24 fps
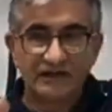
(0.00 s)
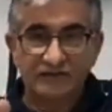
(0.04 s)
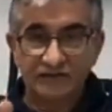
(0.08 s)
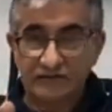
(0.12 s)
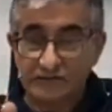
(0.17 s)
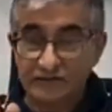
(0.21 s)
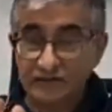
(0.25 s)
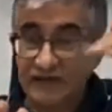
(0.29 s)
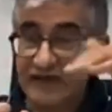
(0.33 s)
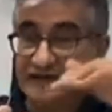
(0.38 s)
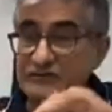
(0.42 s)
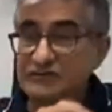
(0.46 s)

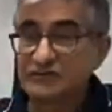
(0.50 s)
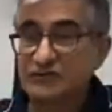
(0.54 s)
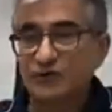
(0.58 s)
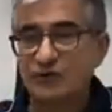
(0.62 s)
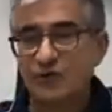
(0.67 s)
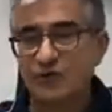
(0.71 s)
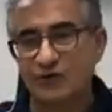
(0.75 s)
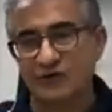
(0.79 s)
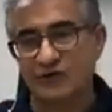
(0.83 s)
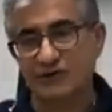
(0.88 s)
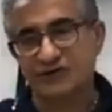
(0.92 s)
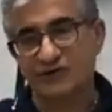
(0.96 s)
do they
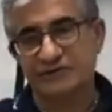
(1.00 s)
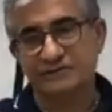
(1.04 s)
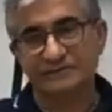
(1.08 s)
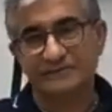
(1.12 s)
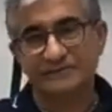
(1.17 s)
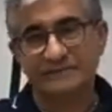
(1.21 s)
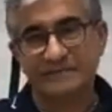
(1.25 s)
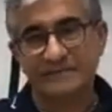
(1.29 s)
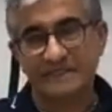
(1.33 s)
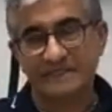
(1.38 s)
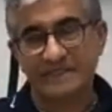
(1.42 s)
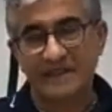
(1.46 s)
talk?
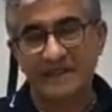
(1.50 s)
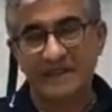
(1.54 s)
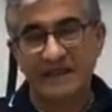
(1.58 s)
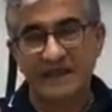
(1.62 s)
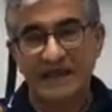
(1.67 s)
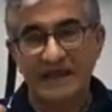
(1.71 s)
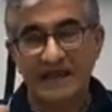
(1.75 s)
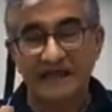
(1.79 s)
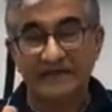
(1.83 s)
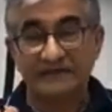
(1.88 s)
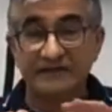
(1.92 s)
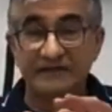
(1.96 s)

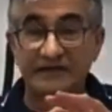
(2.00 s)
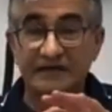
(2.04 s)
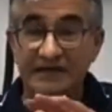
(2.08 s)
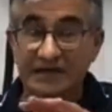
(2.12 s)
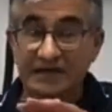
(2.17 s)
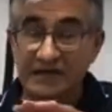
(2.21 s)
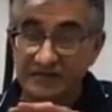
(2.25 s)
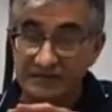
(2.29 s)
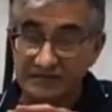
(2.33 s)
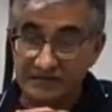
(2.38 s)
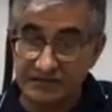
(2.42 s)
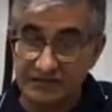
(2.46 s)
And the
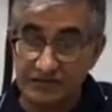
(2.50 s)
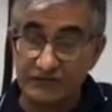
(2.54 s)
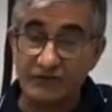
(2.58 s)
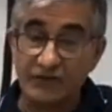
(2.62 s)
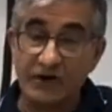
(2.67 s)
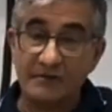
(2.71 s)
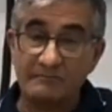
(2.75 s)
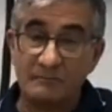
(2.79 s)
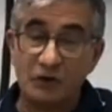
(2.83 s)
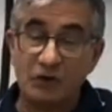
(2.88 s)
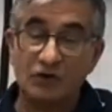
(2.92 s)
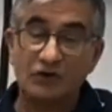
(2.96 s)

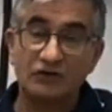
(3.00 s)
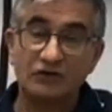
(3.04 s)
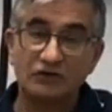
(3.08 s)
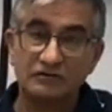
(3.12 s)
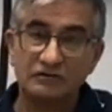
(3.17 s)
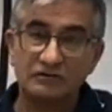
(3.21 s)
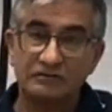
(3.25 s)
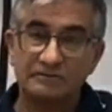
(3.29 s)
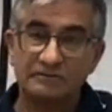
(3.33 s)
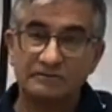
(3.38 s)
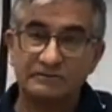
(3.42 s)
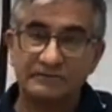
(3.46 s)
Xero
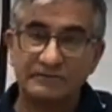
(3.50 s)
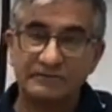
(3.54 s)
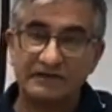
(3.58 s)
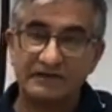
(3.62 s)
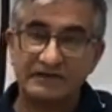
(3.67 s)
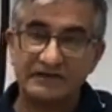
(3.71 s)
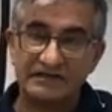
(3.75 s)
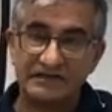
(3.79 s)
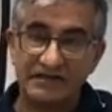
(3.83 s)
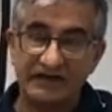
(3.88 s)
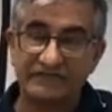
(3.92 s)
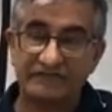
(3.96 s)
model
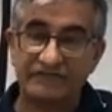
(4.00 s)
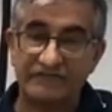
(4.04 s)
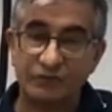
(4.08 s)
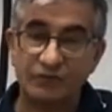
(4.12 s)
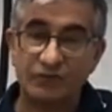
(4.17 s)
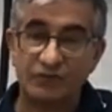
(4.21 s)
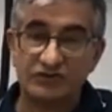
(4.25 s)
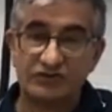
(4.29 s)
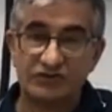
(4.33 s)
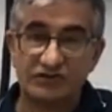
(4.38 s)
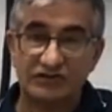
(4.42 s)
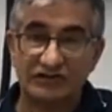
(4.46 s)
is
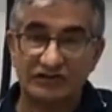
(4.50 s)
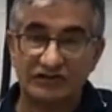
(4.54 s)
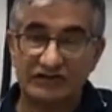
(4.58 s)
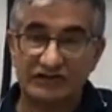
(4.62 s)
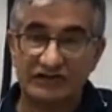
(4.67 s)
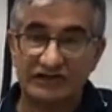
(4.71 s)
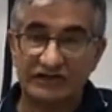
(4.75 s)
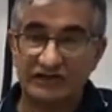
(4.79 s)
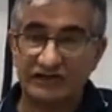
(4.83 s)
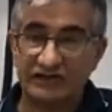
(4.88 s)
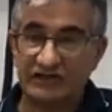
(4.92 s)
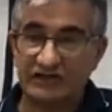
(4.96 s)

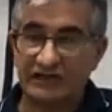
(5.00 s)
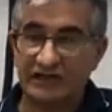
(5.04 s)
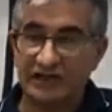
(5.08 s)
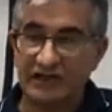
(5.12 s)
unfortunately